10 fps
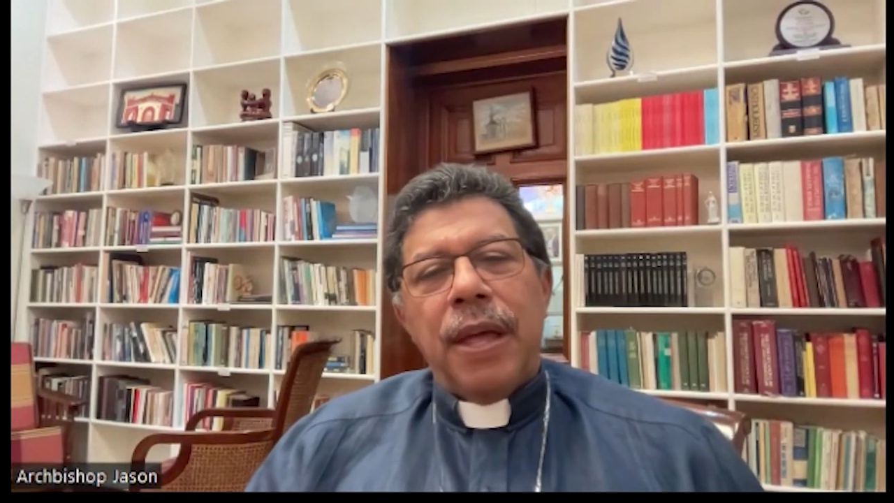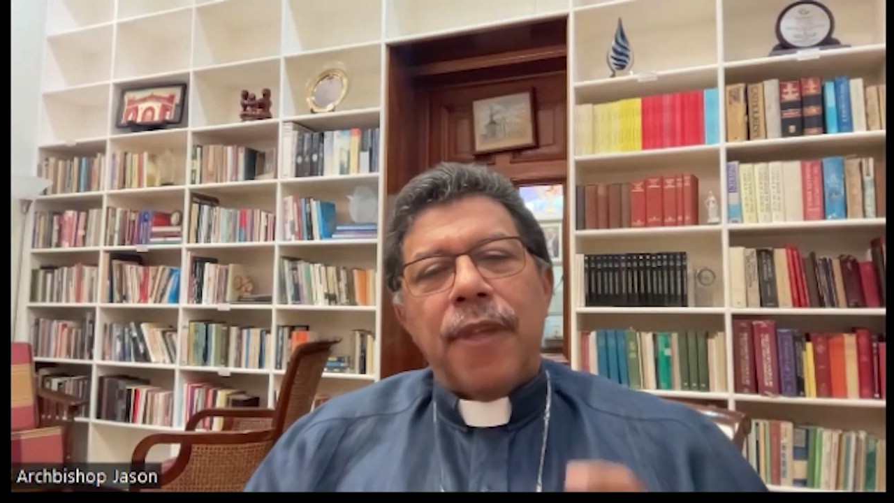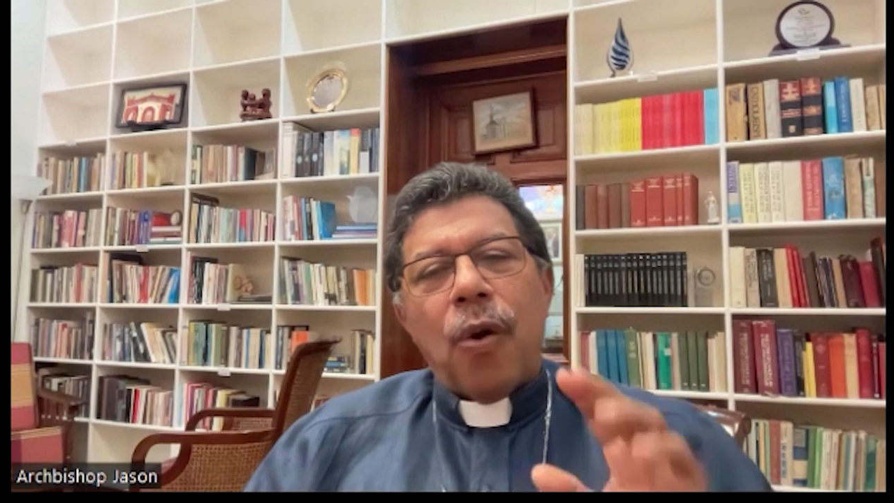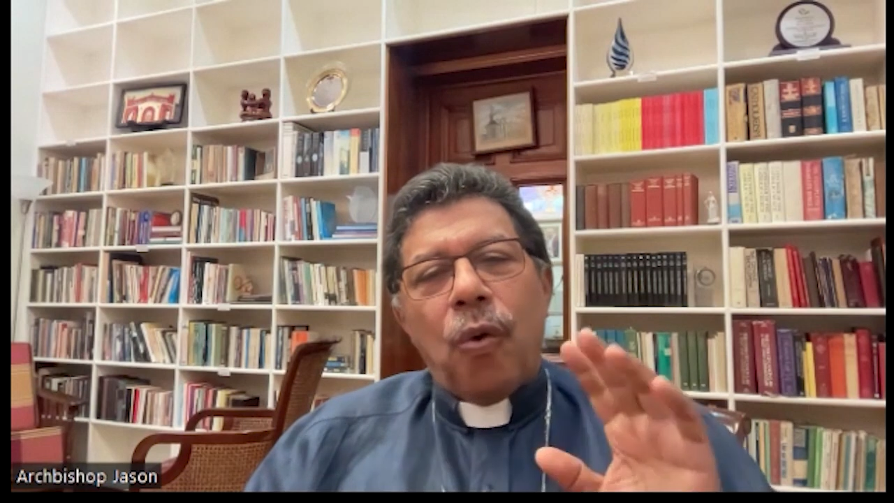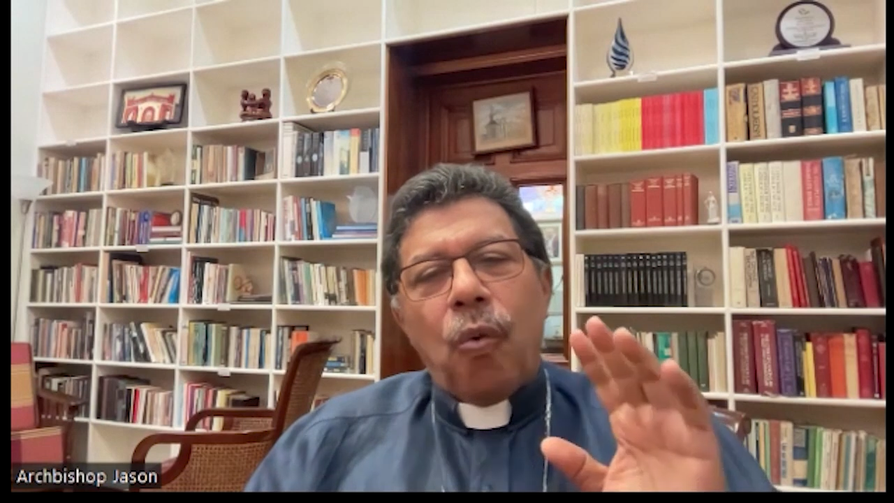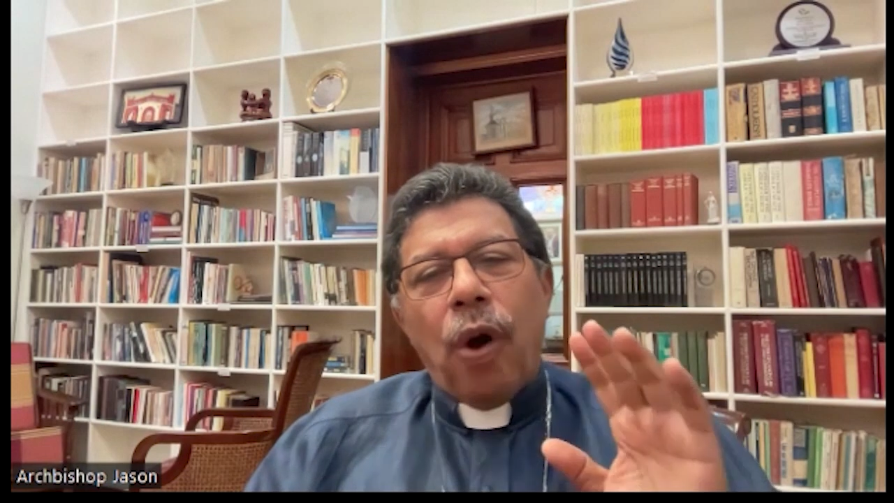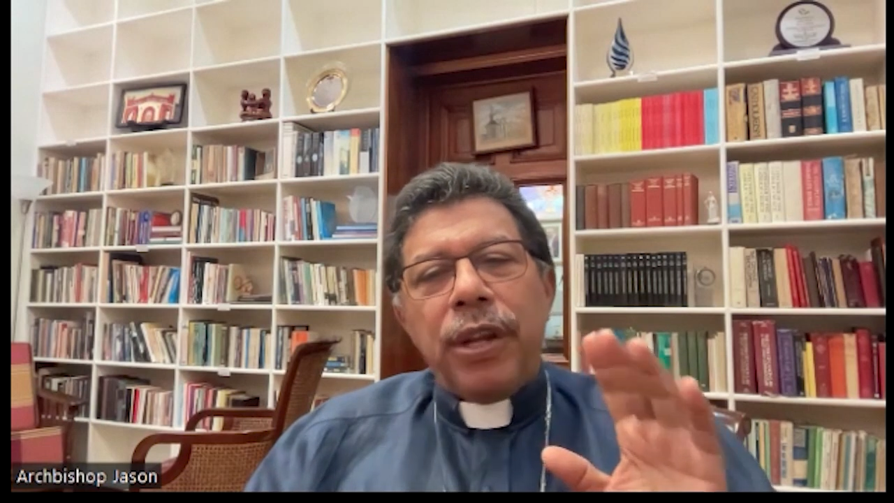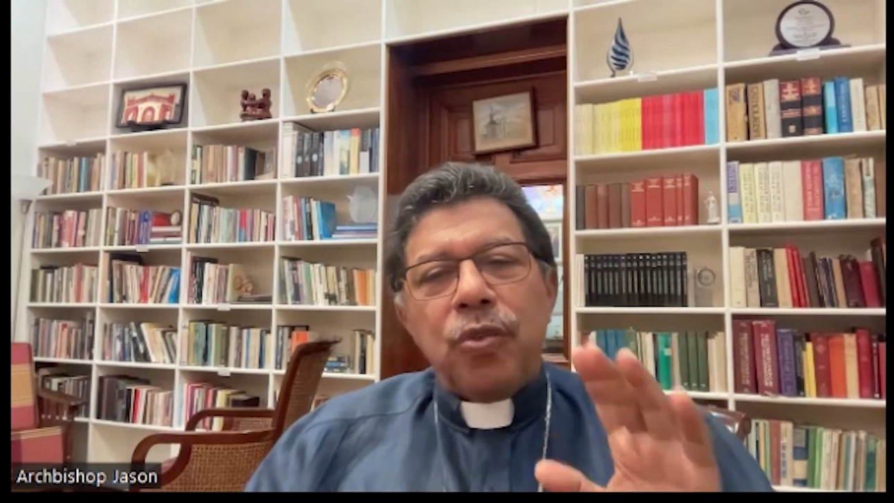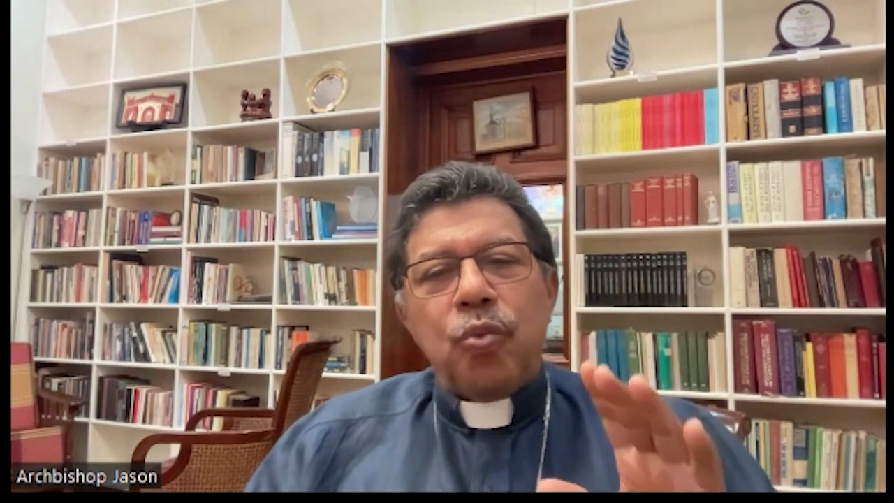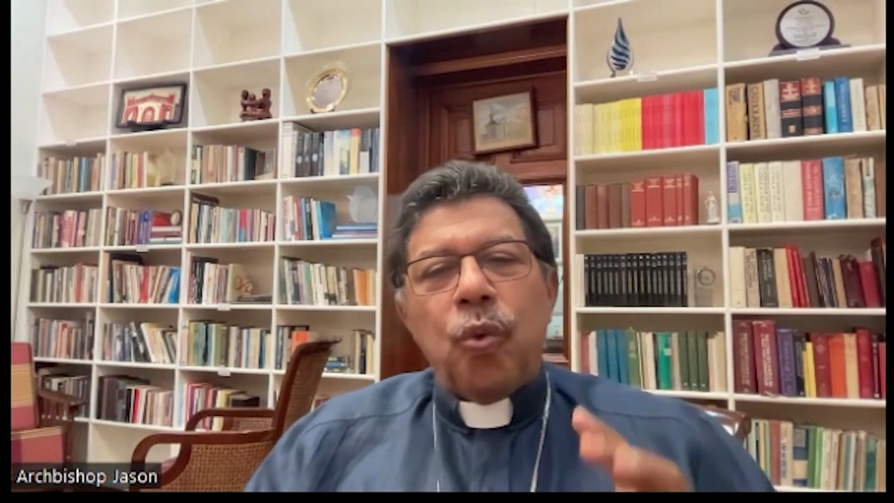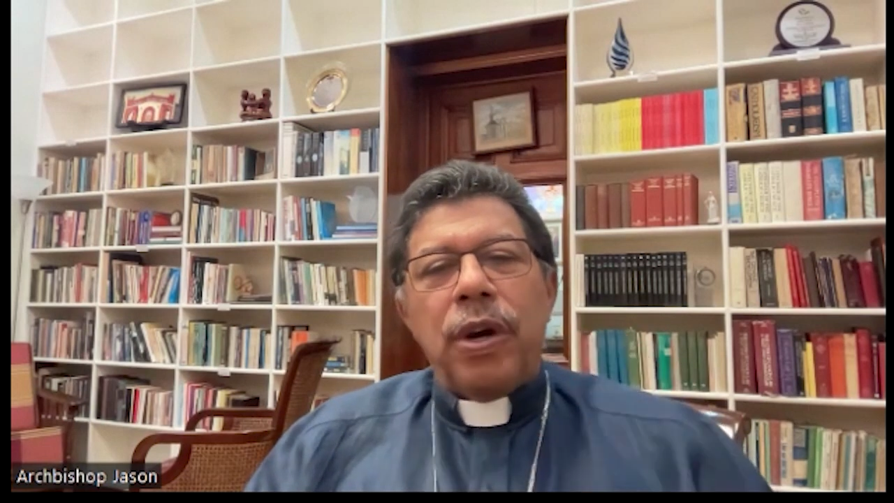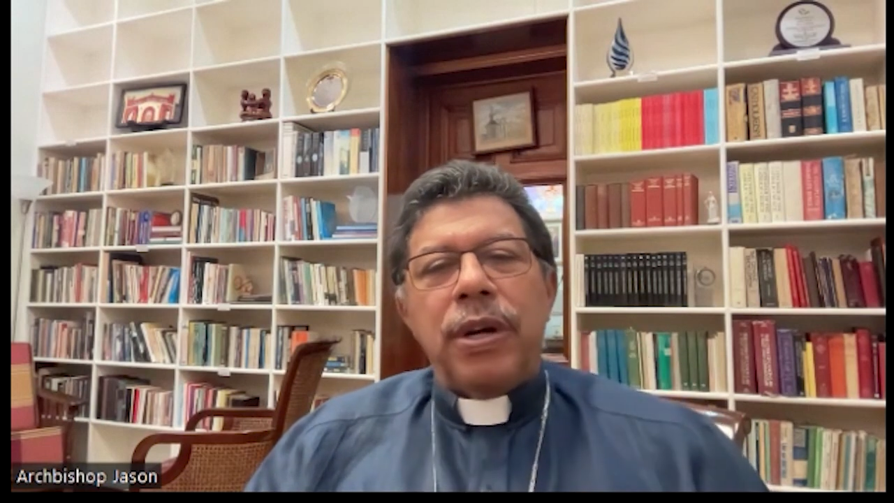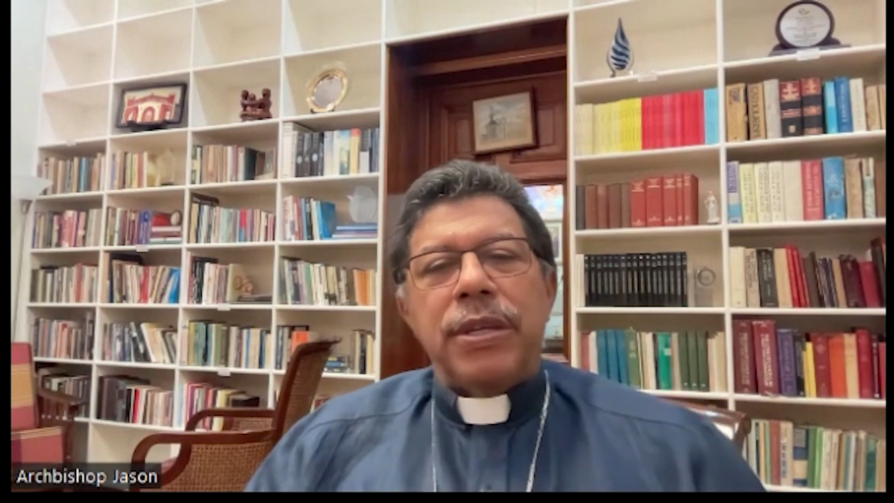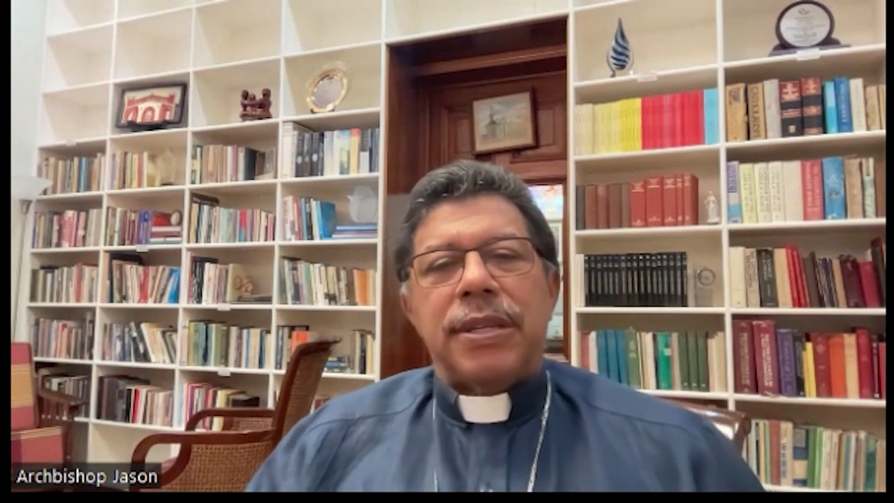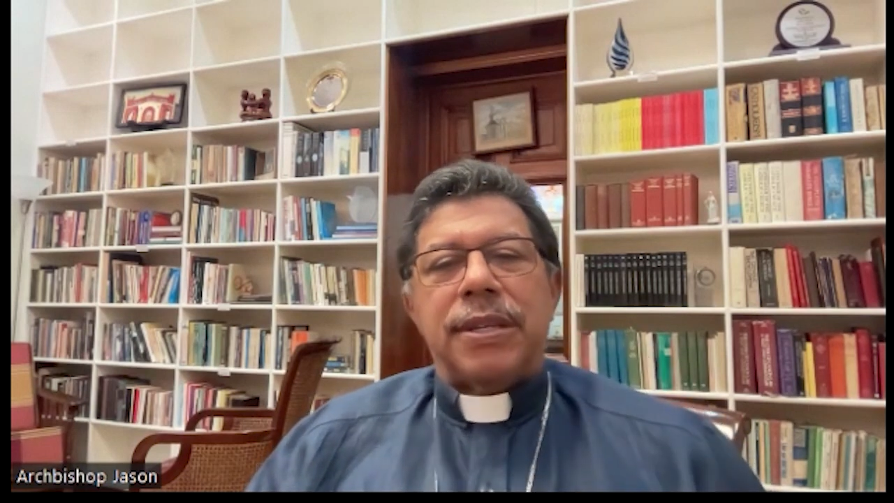Now, what is
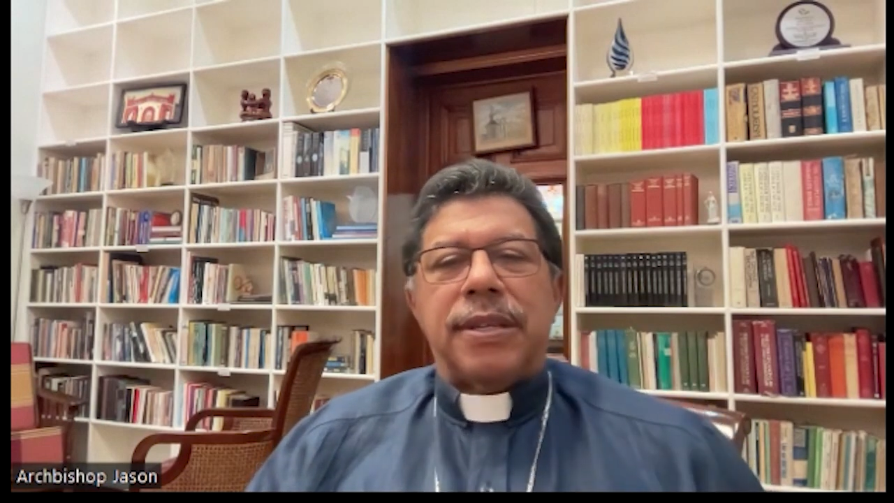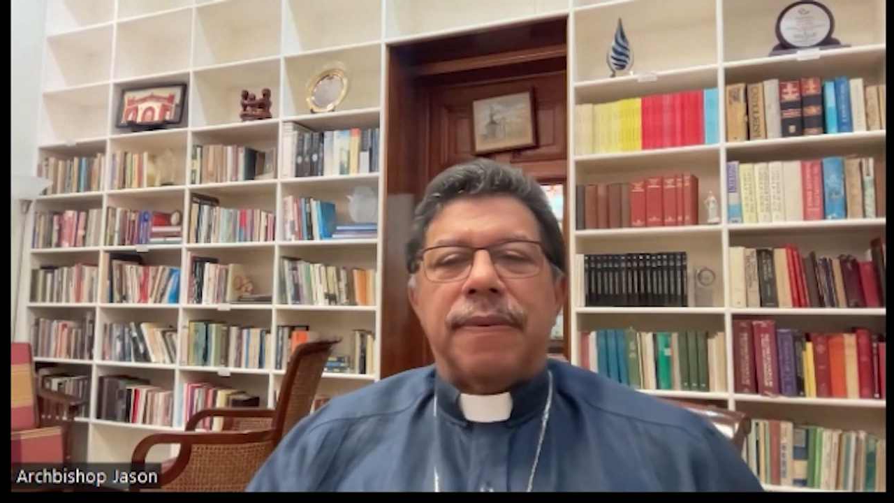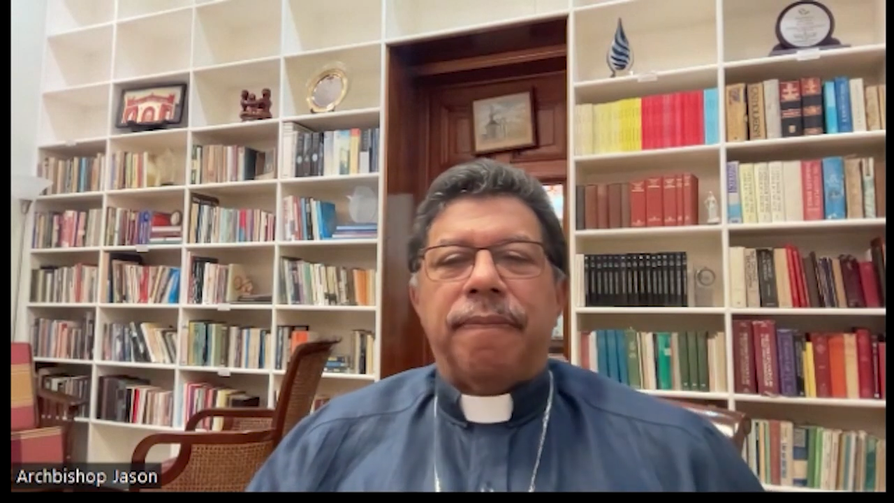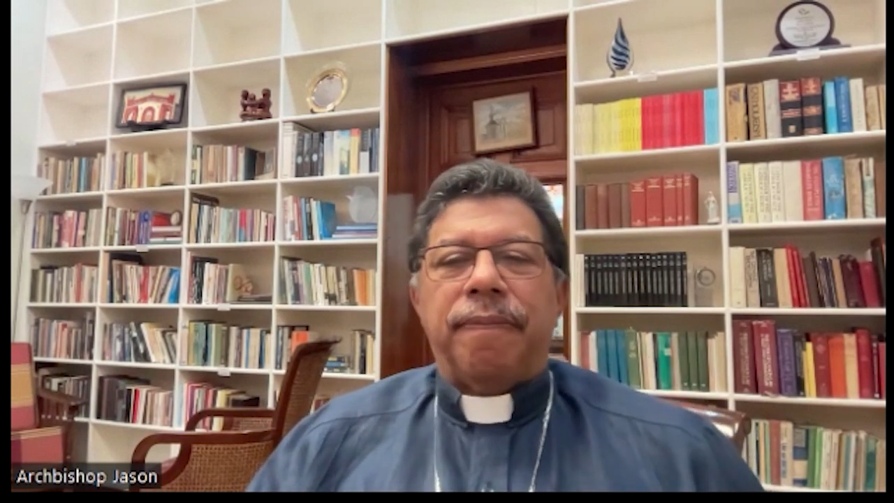worse